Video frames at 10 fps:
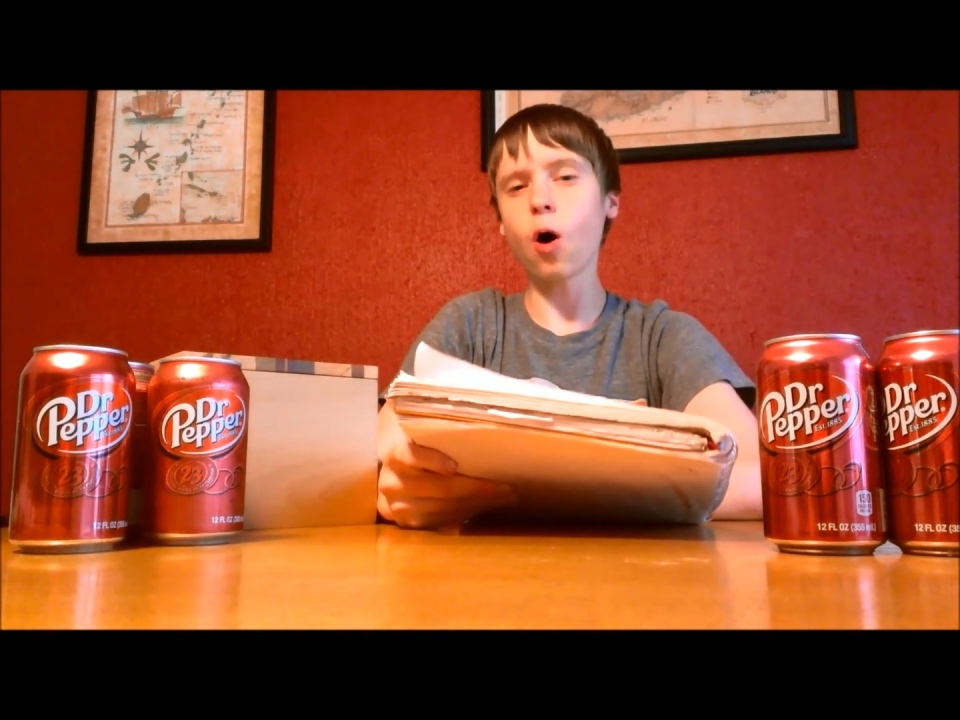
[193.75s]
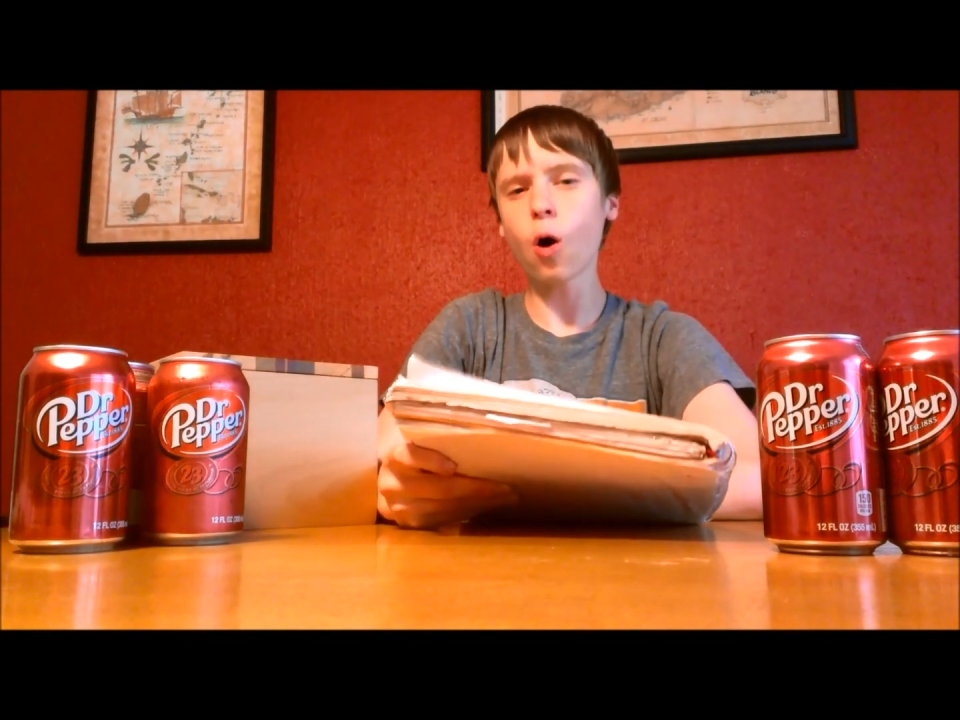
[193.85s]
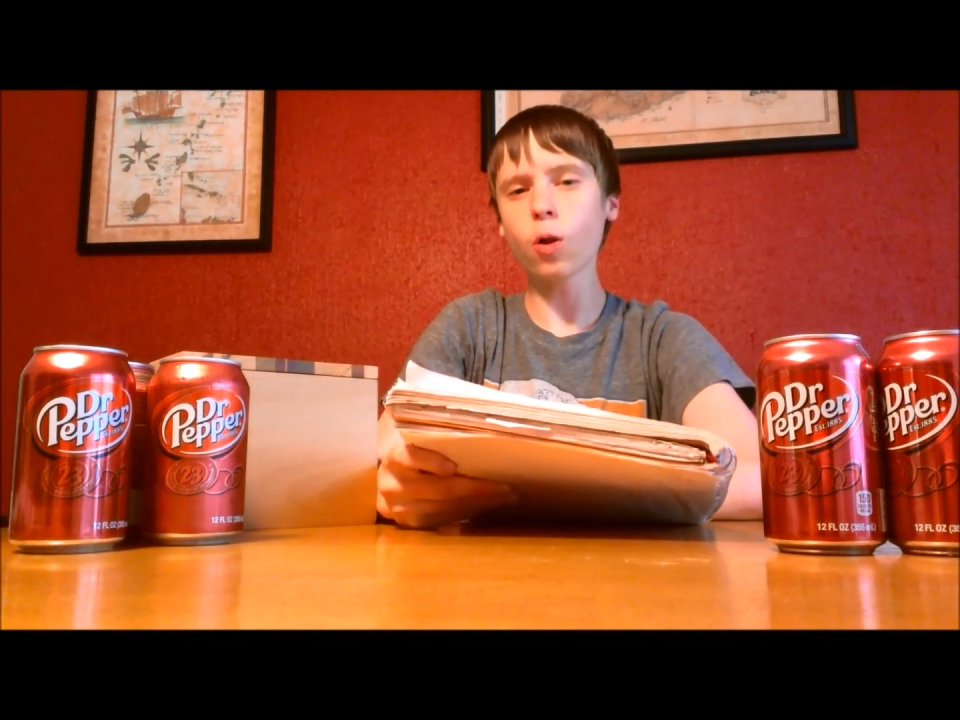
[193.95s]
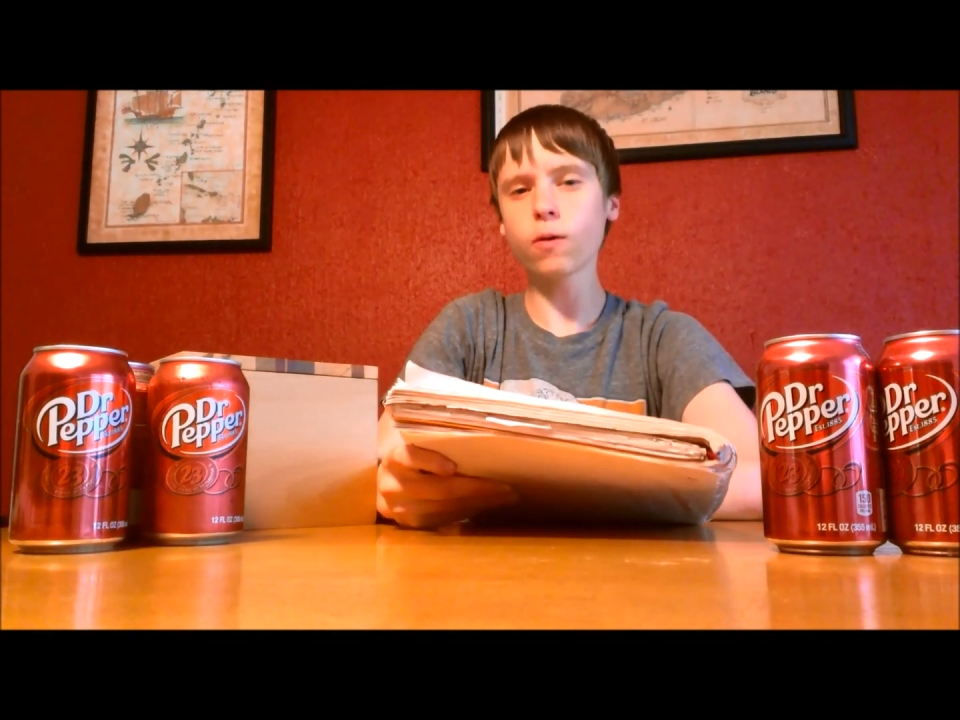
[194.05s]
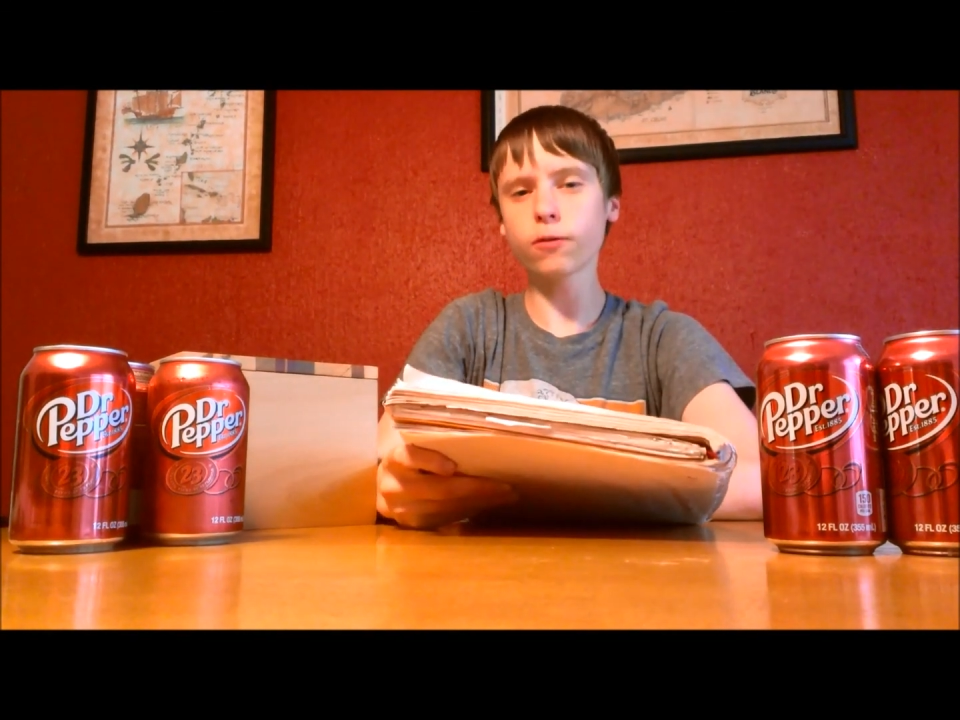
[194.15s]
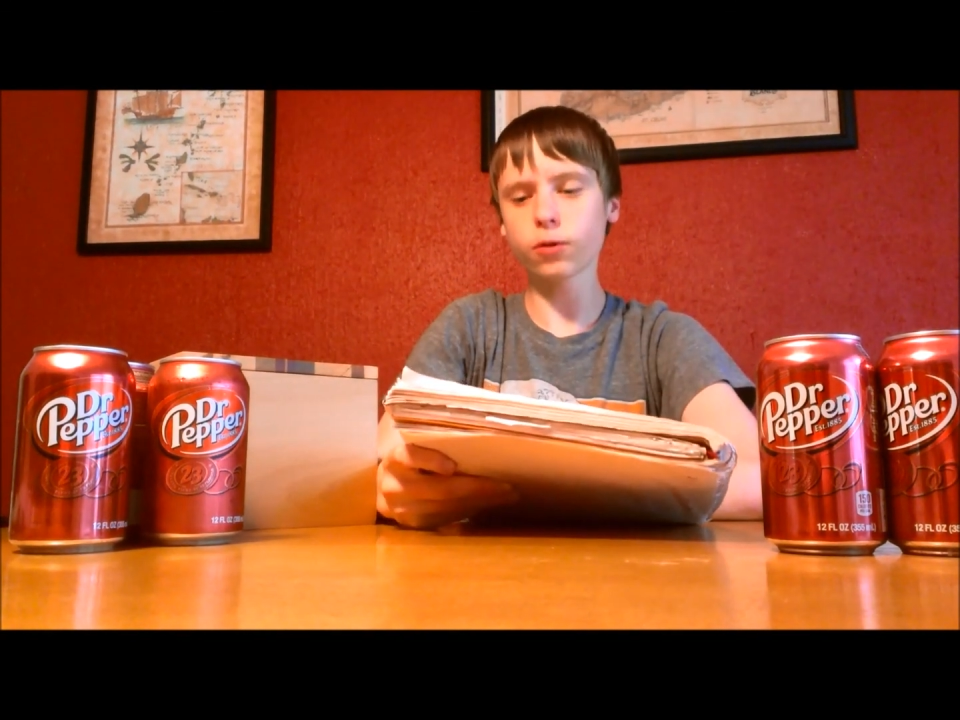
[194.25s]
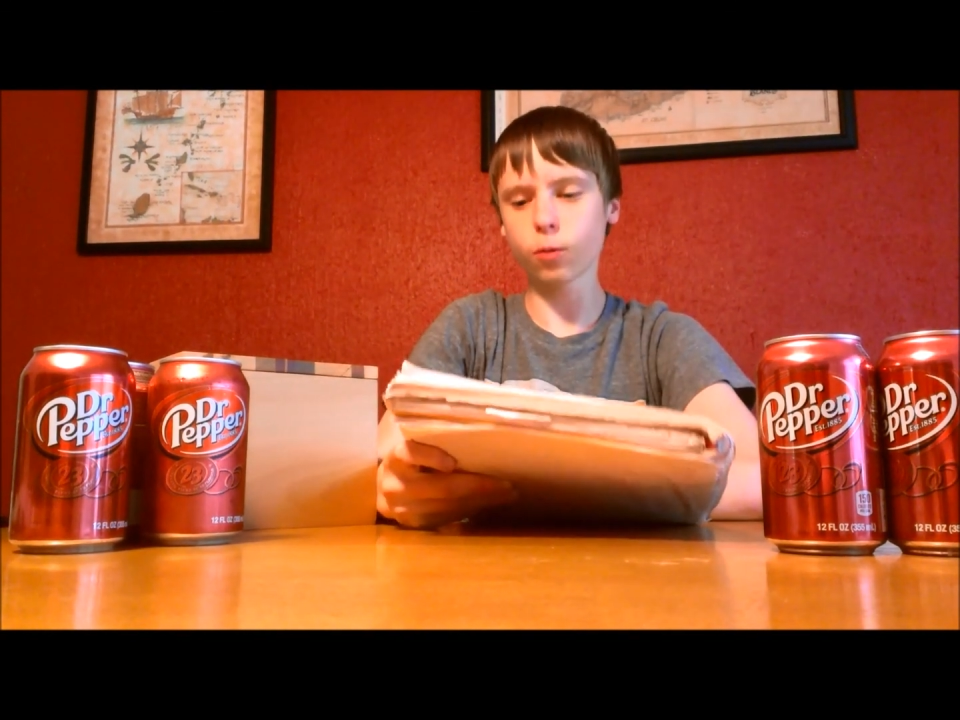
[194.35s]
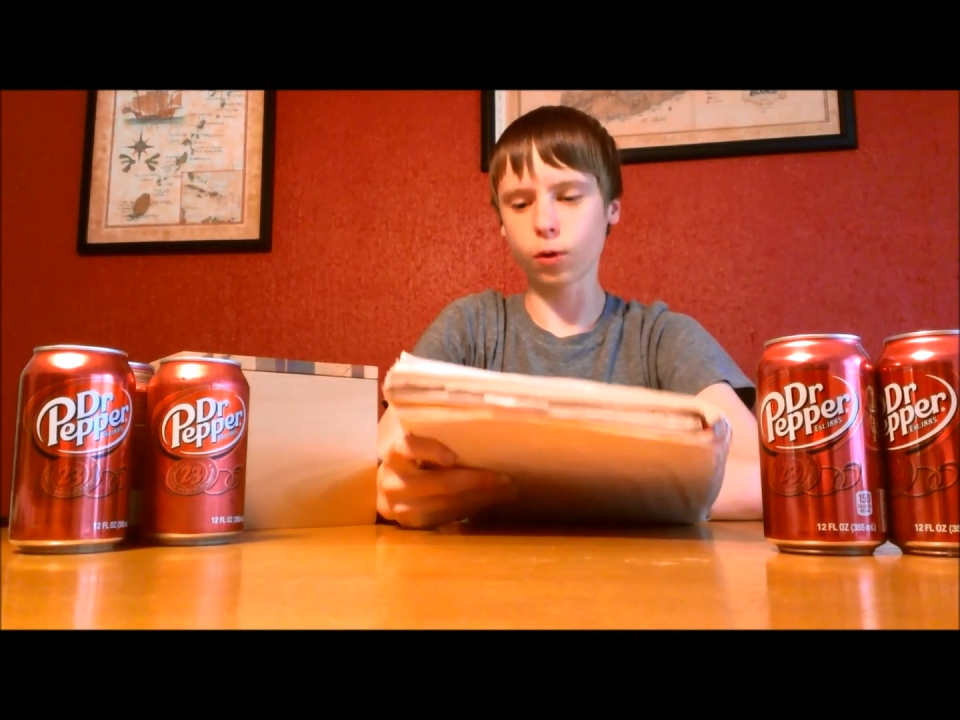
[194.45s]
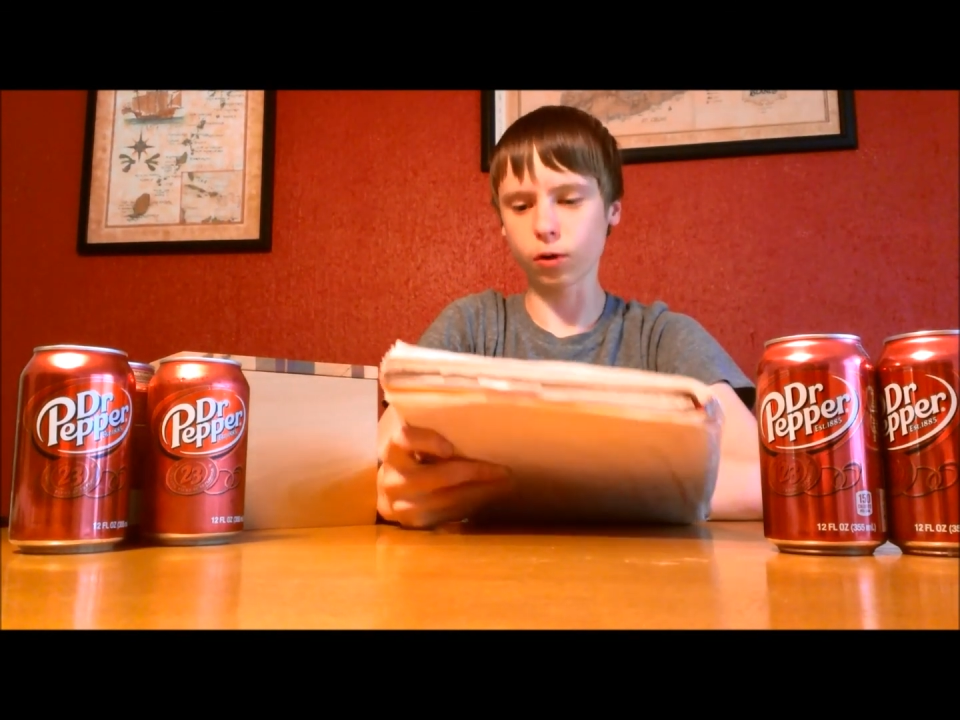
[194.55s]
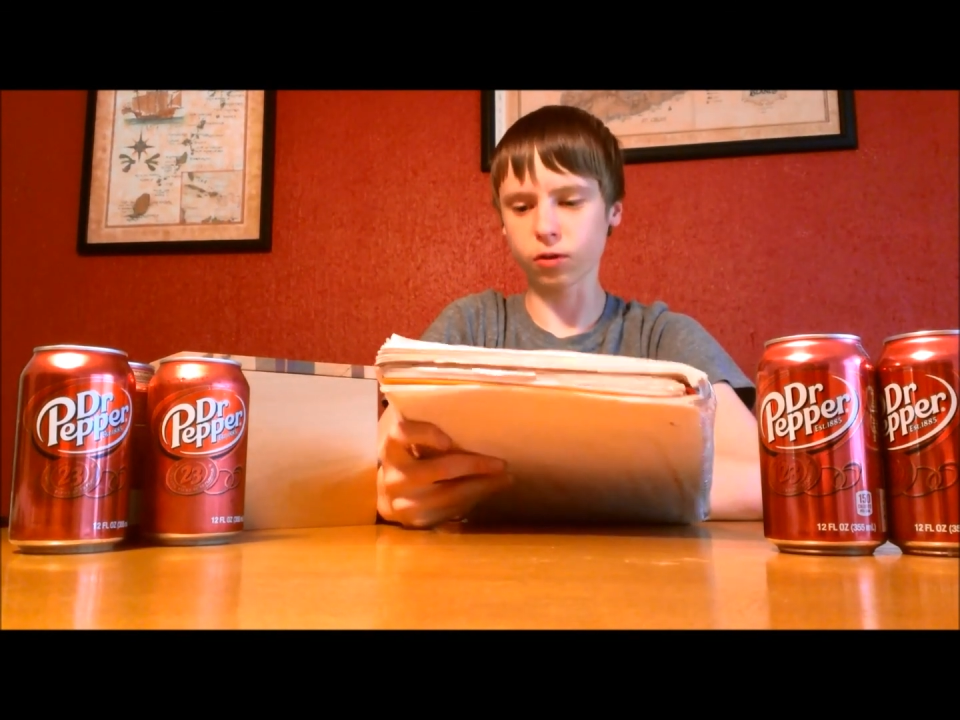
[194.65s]
all over the
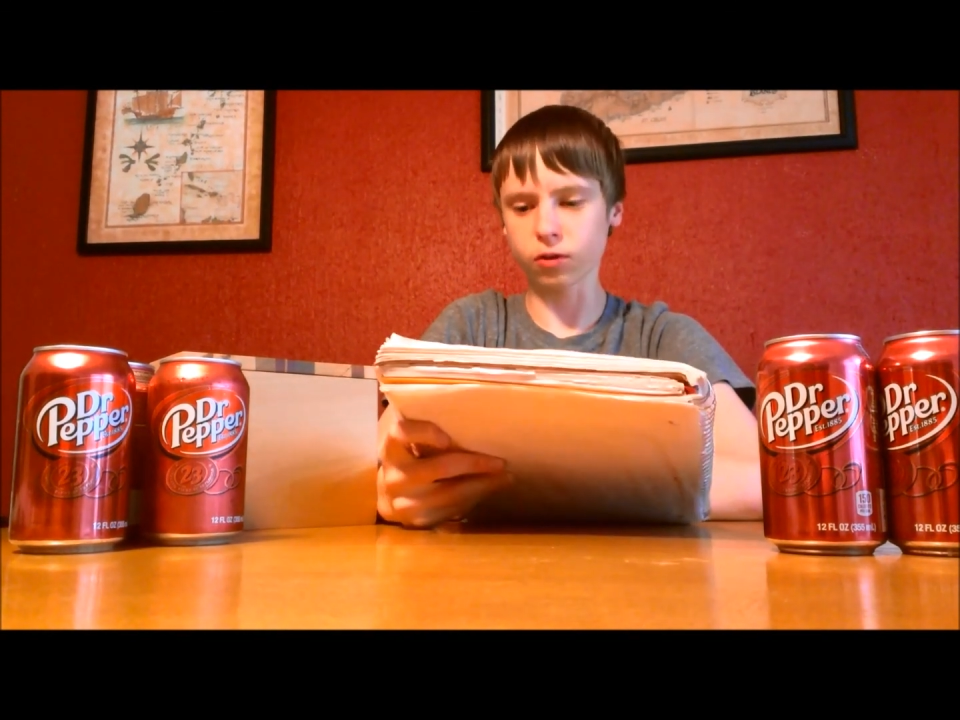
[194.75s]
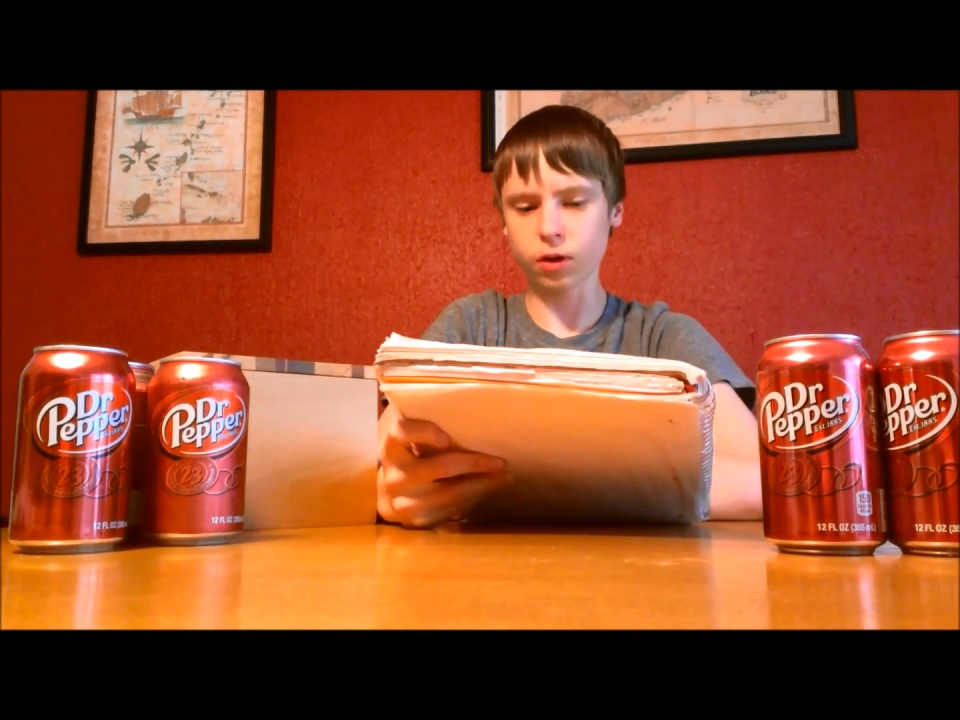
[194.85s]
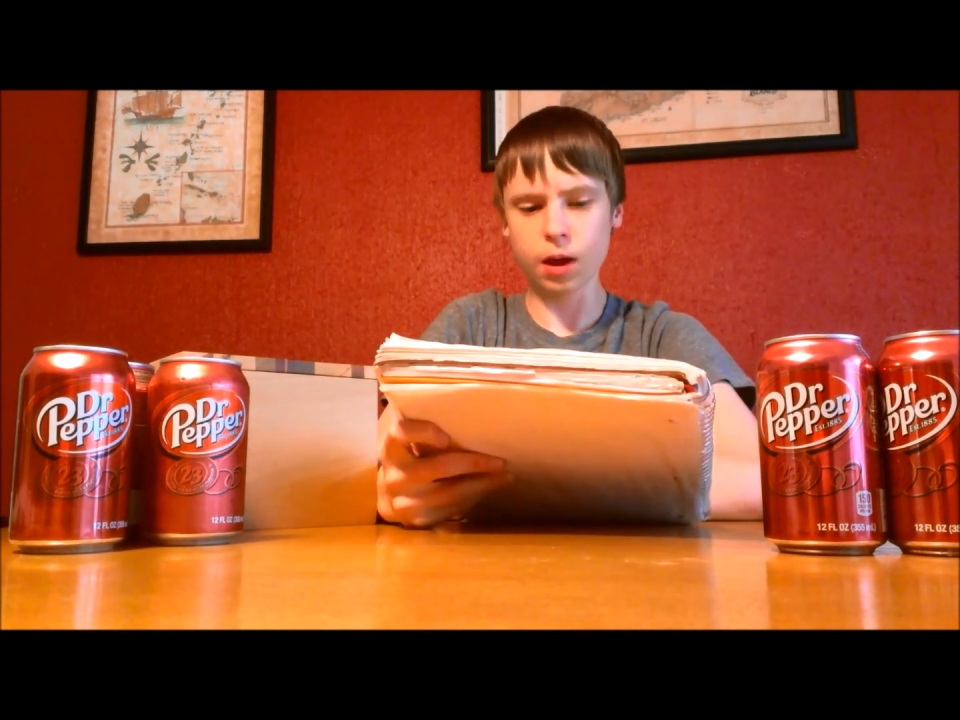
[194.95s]
world.